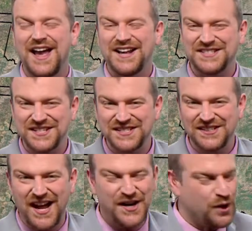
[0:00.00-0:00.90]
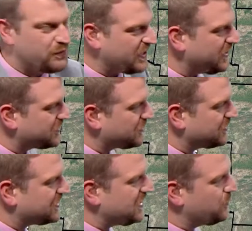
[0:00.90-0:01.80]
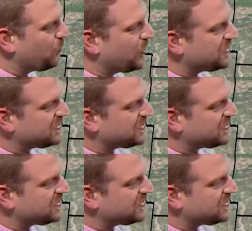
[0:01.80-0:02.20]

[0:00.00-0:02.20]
as they slide up the eastern seaboard,